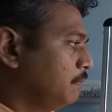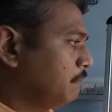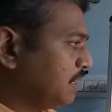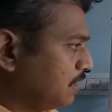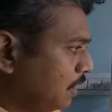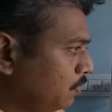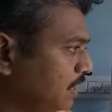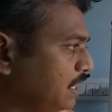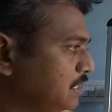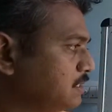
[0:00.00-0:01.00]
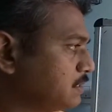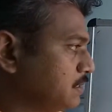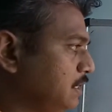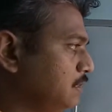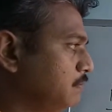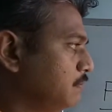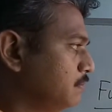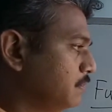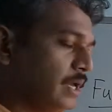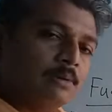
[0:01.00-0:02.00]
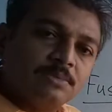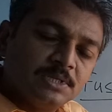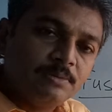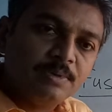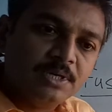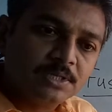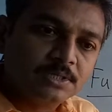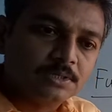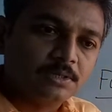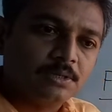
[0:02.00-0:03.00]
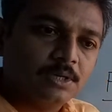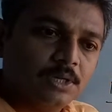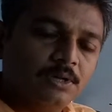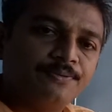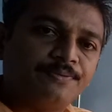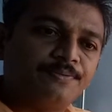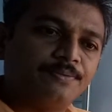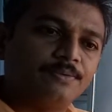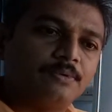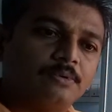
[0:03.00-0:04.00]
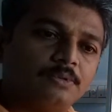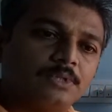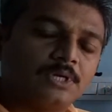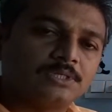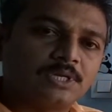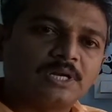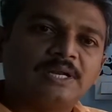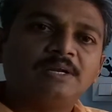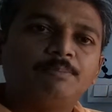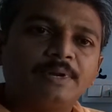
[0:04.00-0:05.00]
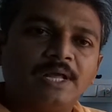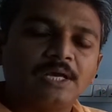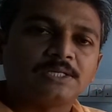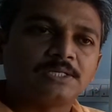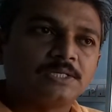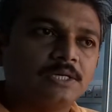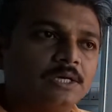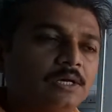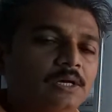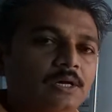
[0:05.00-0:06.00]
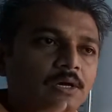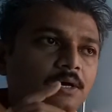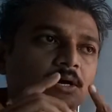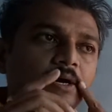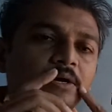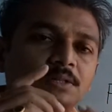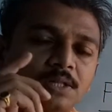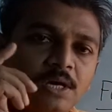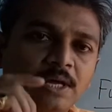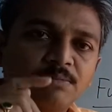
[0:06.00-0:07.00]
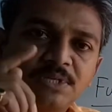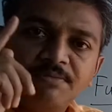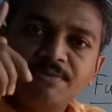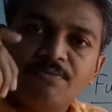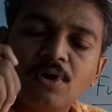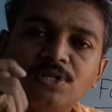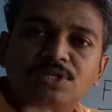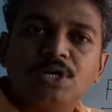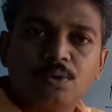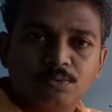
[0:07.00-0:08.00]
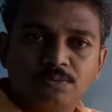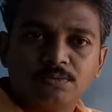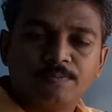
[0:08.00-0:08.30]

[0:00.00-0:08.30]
But nowadays in MCBs, if the circuit breaks, the MCB falls down.